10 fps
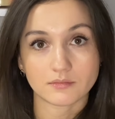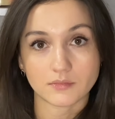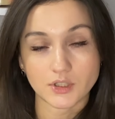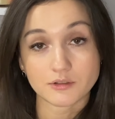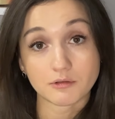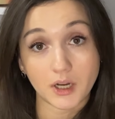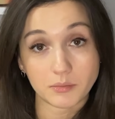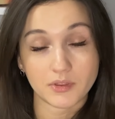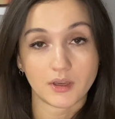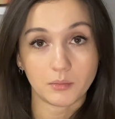
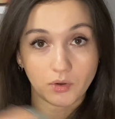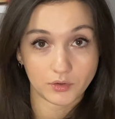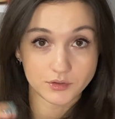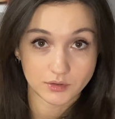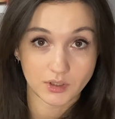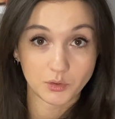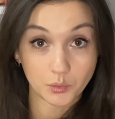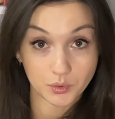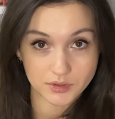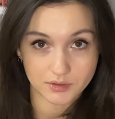describe them also in
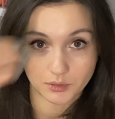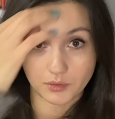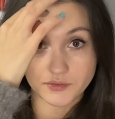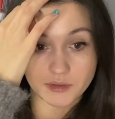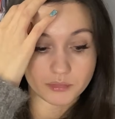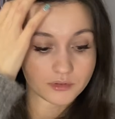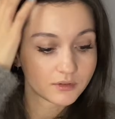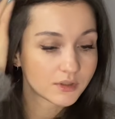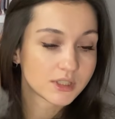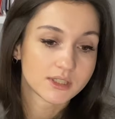order of the
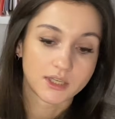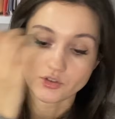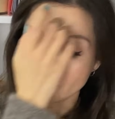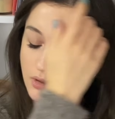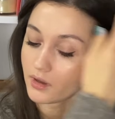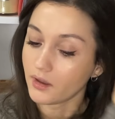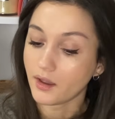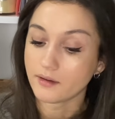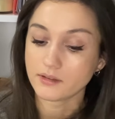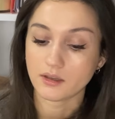prioritization I
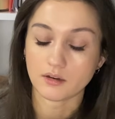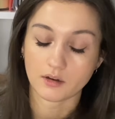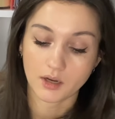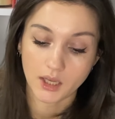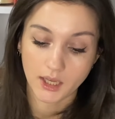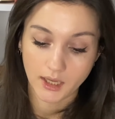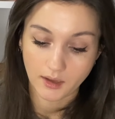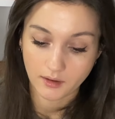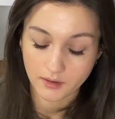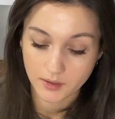have here.
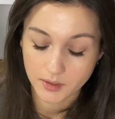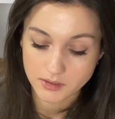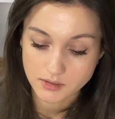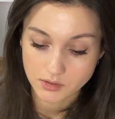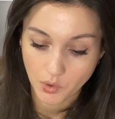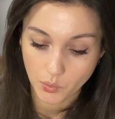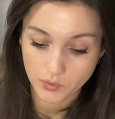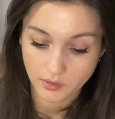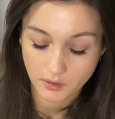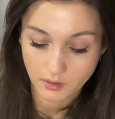
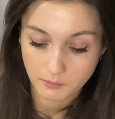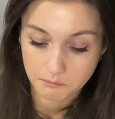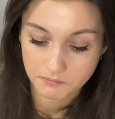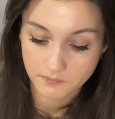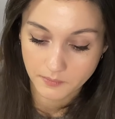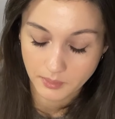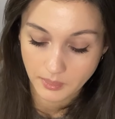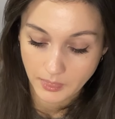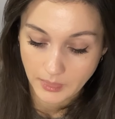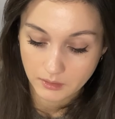So the
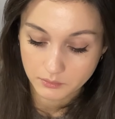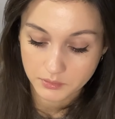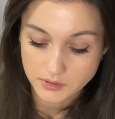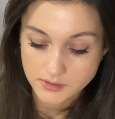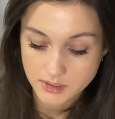first